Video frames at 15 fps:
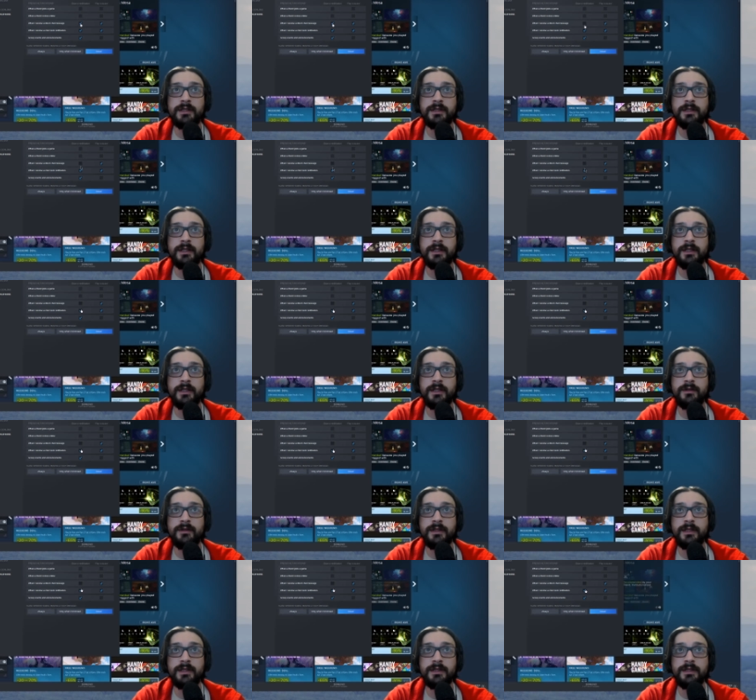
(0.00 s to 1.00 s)
turn off
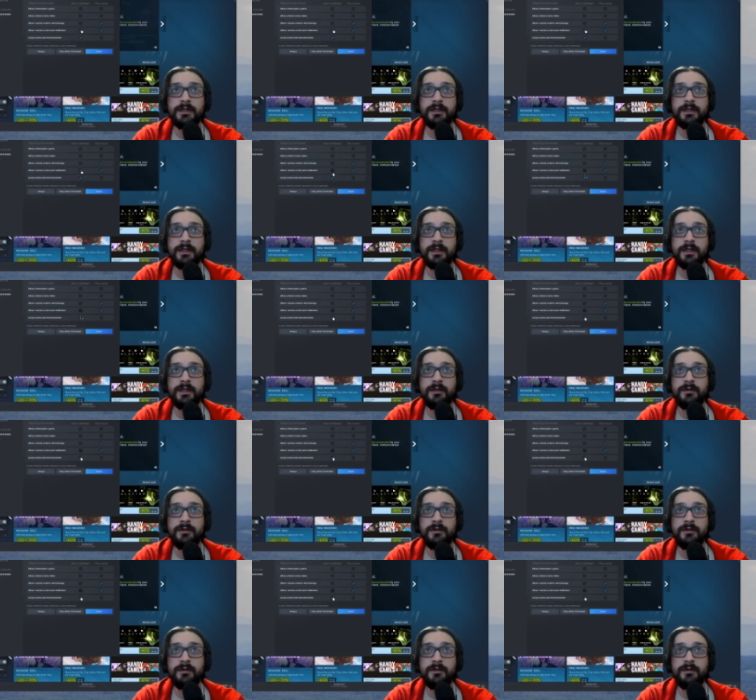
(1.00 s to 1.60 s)
this, turn off